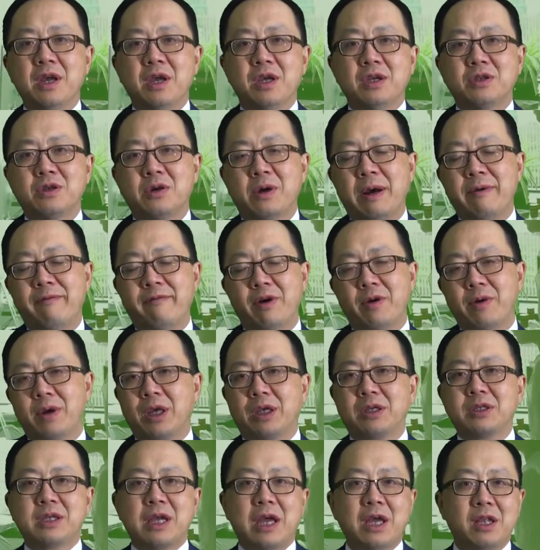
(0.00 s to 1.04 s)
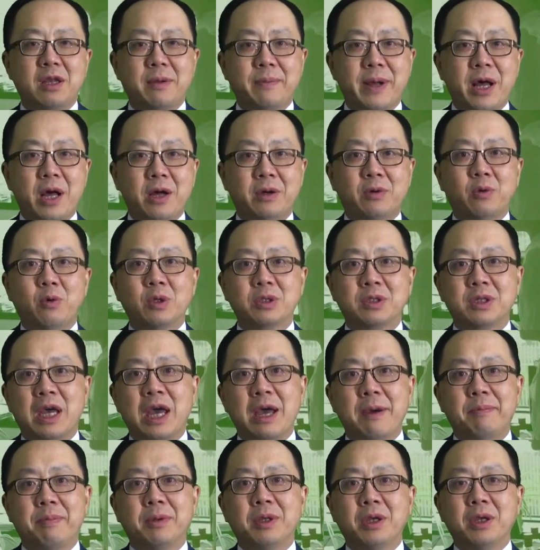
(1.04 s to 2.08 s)
So I'm very excited about what's
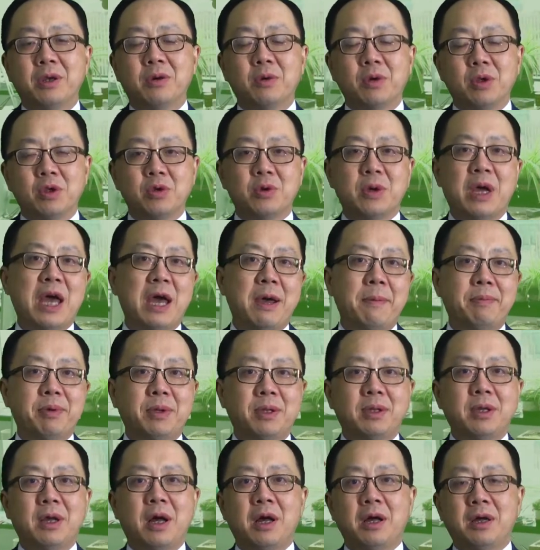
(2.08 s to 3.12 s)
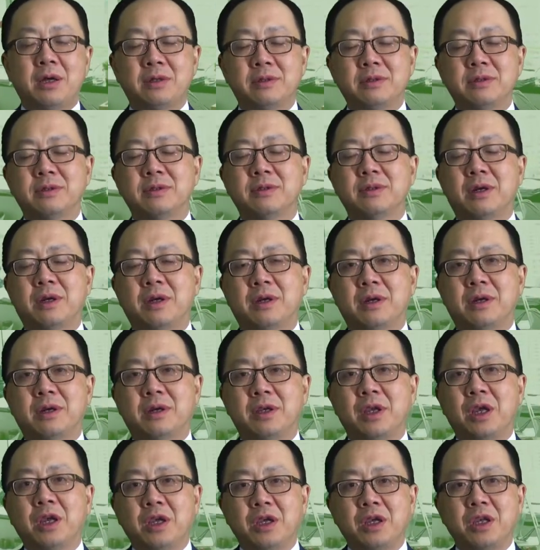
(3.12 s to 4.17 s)
happening, going to happen on
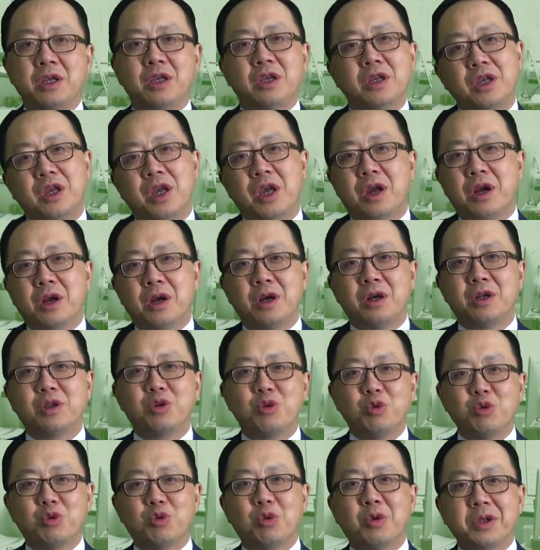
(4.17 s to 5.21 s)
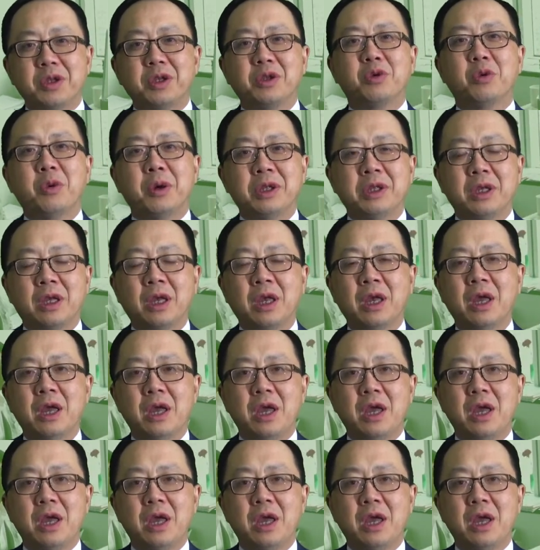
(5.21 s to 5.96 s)
in year 2020.